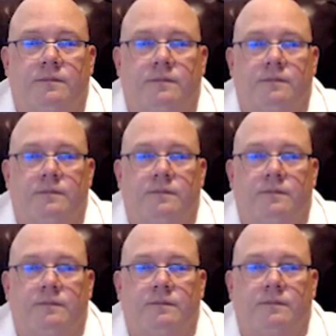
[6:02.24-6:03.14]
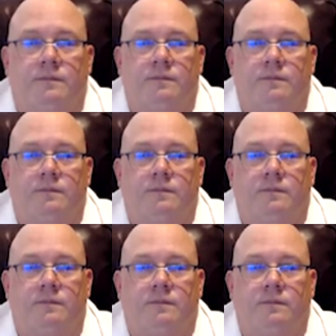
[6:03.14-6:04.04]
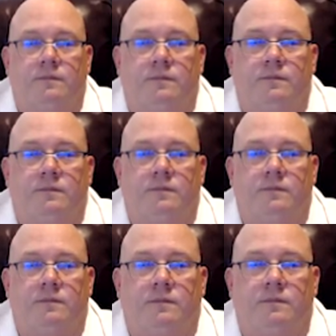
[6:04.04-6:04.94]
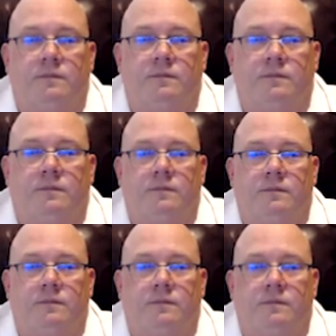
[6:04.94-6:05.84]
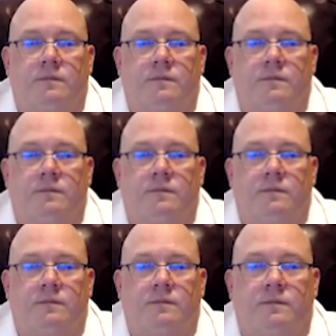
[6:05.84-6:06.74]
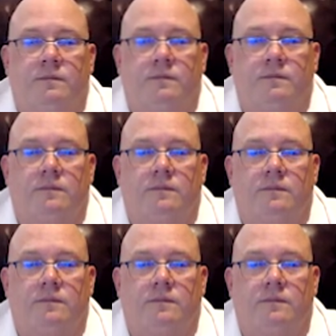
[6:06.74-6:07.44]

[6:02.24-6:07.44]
[no speech]